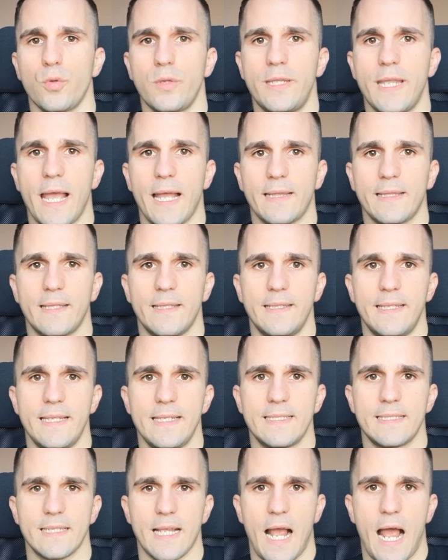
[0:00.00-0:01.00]
to get
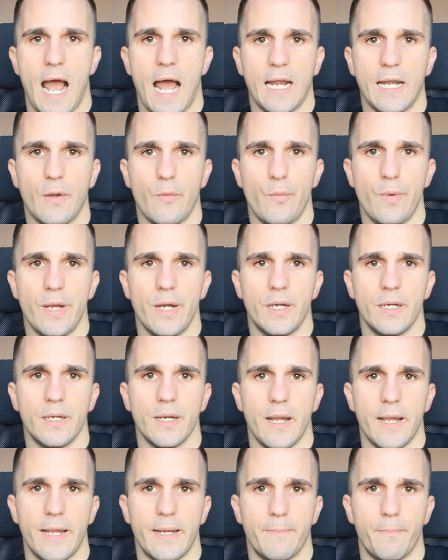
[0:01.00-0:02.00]
this
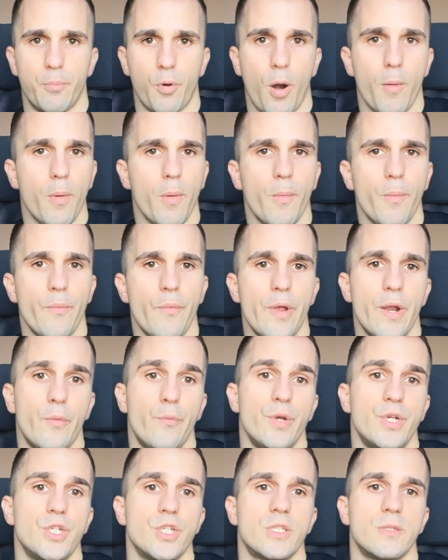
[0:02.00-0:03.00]
unaware and problem aware,
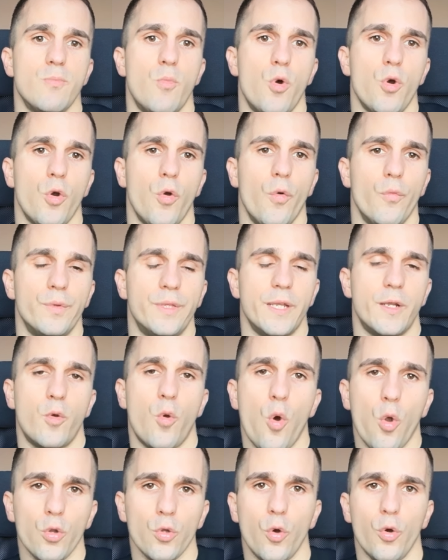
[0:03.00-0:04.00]
which is more of the
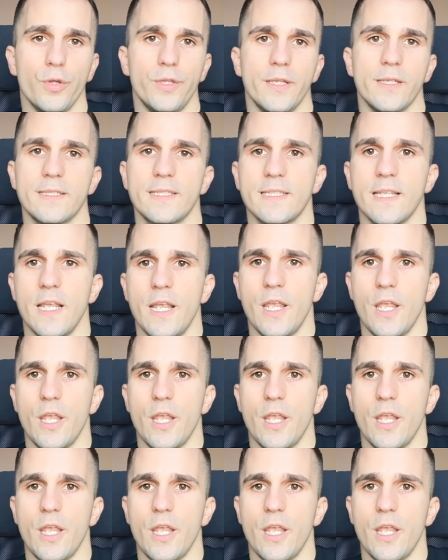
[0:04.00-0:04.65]
cold audience,